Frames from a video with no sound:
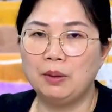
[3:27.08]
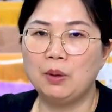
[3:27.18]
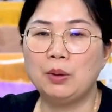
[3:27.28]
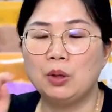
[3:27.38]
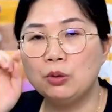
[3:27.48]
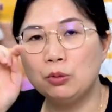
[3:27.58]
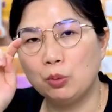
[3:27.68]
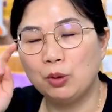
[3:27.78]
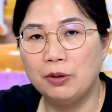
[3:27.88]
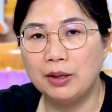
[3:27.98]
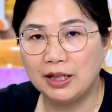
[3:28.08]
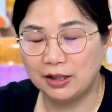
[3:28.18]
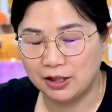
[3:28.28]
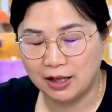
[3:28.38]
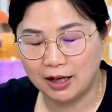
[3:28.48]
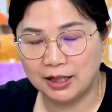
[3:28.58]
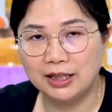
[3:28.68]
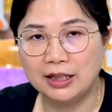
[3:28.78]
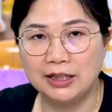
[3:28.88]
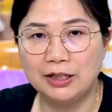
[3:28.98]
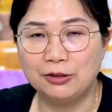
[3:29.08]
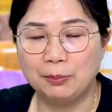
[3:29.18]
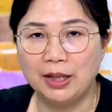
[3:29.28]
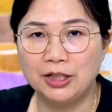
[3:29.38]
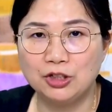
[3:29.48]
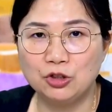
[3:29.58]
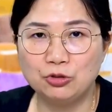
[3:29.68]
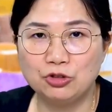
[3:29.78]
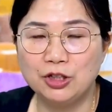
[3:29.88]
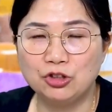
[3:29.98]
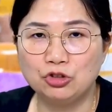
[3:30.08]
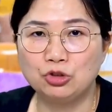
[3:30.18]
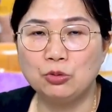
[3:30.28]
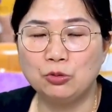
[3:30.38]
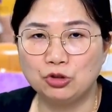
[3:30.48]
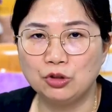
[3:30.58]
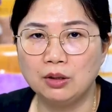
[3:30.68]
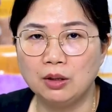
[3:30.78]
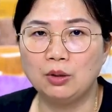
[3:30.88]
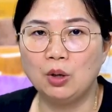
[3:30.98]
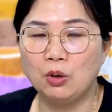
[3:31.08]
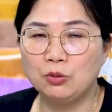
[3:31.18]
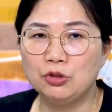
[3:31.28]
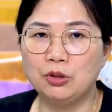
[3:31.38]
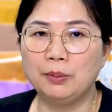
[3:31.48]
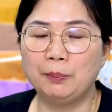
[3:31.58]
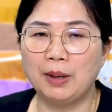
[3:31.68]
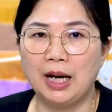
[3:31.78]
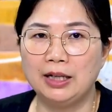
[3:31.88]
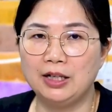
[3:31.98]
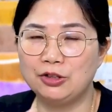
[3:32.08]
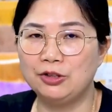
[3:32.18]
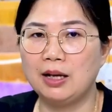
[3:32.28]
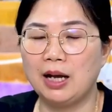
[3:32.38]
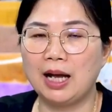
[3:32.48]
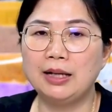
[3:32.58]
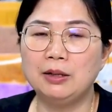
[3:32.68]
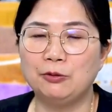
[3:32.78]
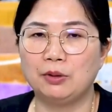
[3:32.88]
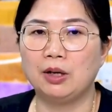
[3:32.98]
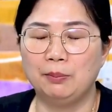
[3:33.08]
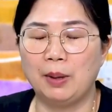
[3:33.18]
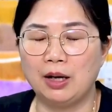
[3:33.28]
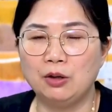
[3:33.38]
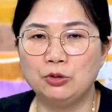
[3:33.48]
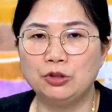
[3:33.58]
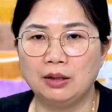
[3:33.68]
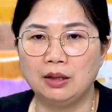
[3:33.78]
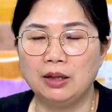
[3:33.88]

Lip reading: Overcoat woven interlining is mainly used in suits, coats, plackets, and the front panels.